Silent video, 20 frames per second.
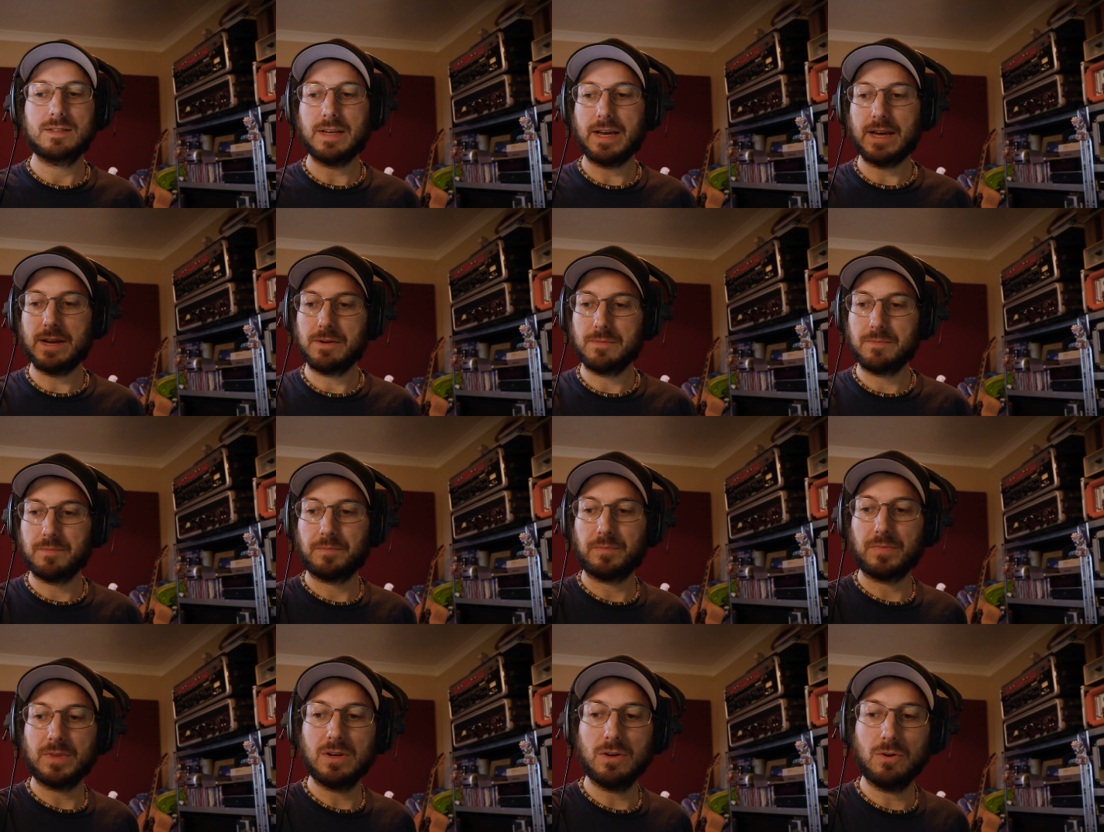So
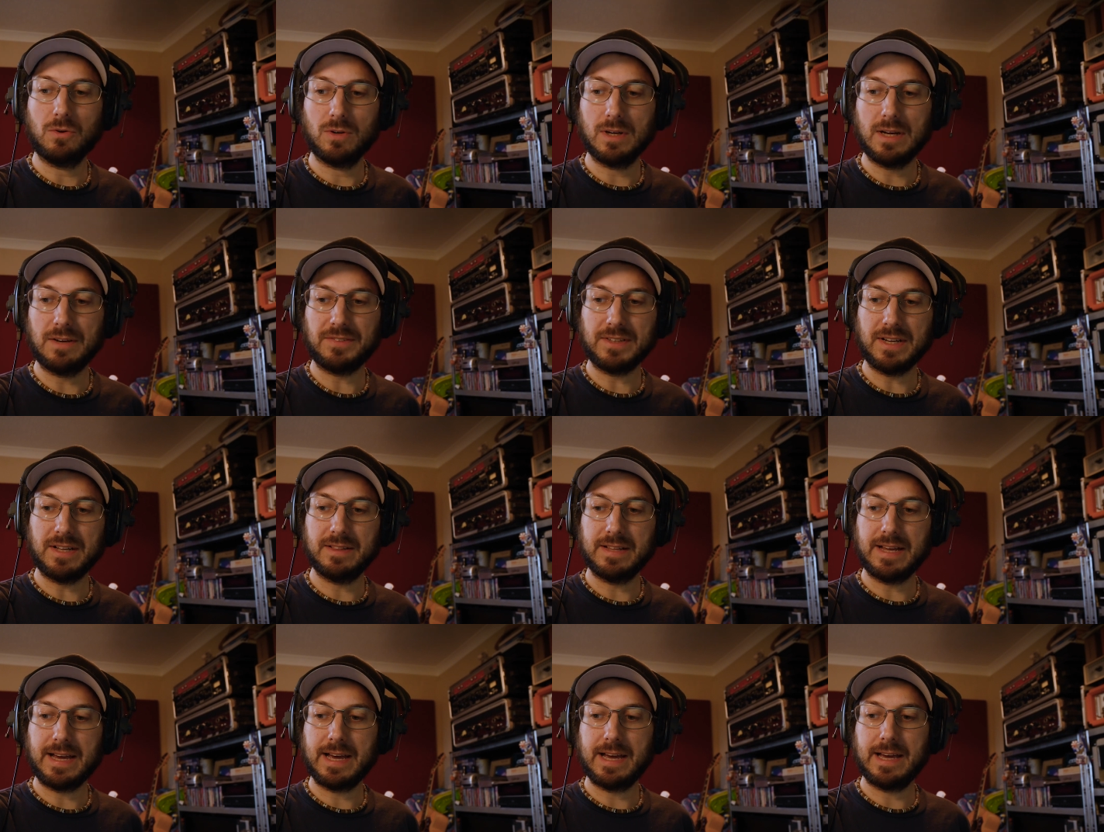all I've
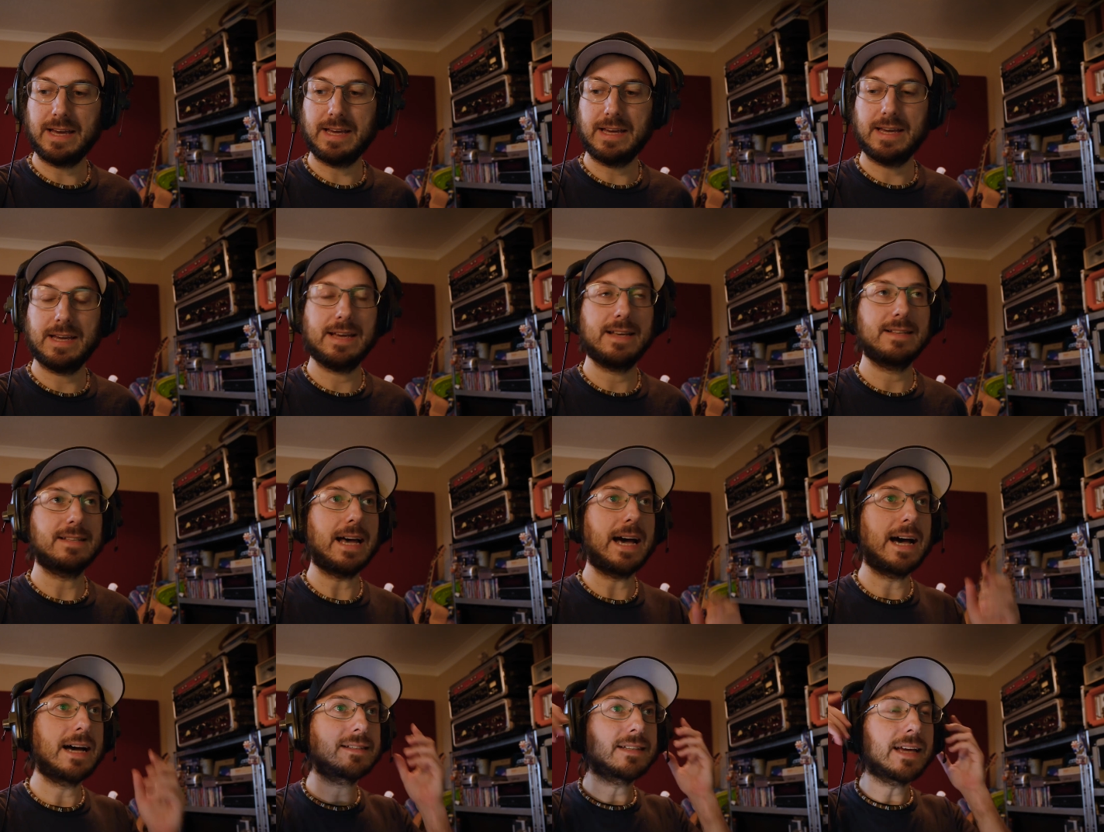done there is
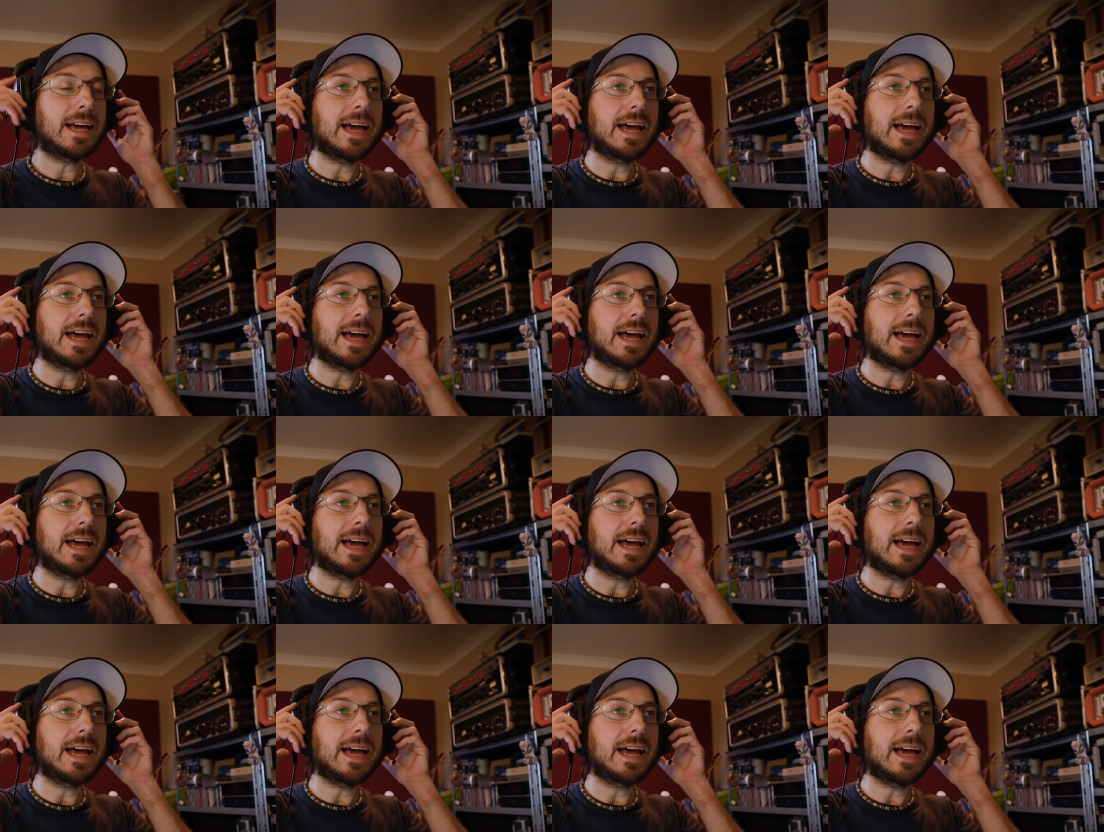add